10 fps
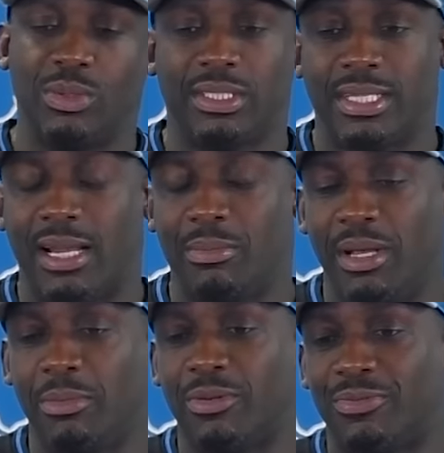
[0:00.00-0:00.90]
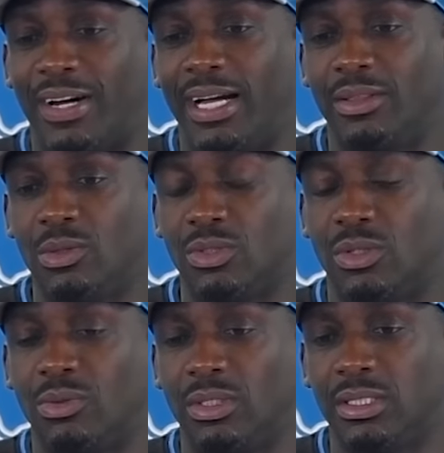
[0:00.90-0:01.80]
We just got to be able to find those
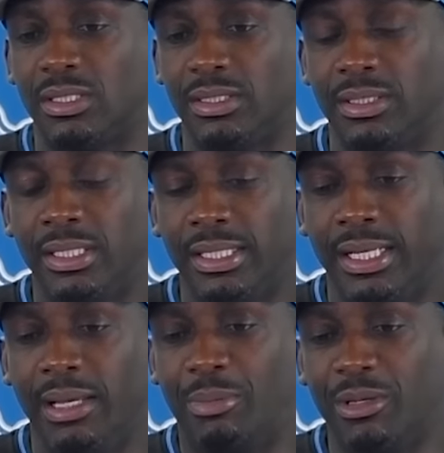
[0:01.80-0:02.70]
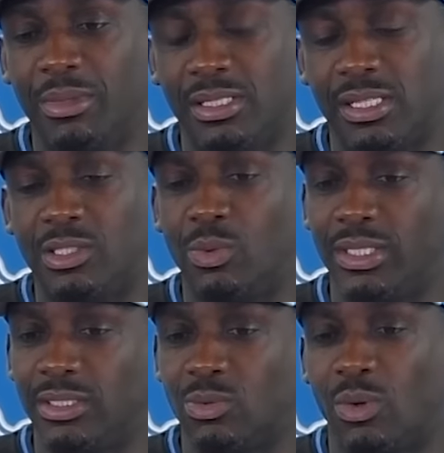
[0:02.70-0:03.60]
zone looks and put them in
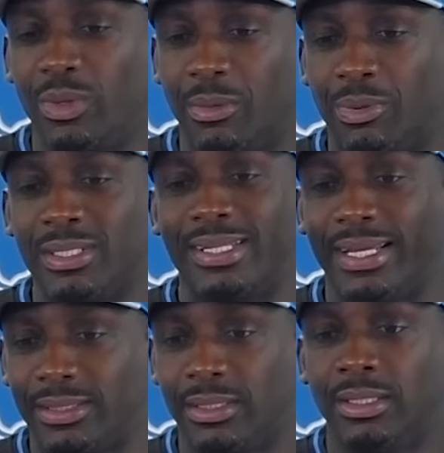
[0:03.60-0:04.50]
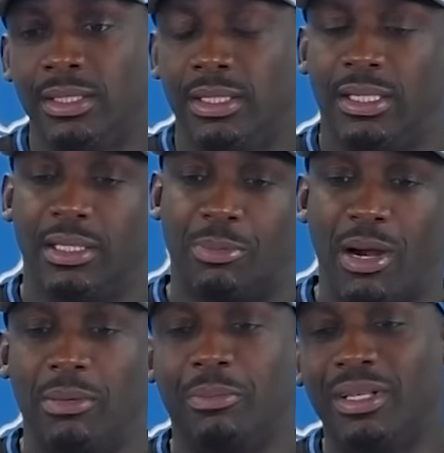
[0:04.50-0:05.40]
situations where we can predict the
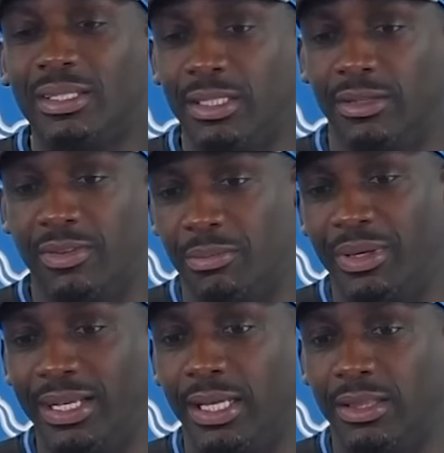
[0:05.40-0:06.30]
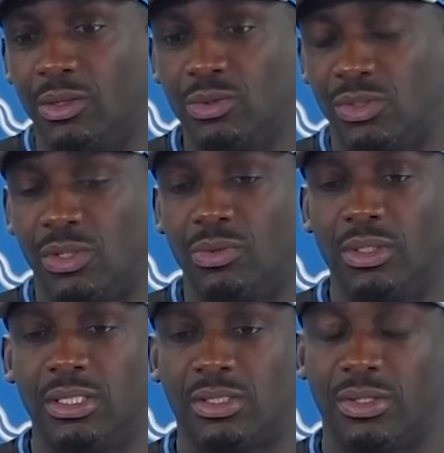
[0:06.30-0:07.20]
probability of them being in those zone looks.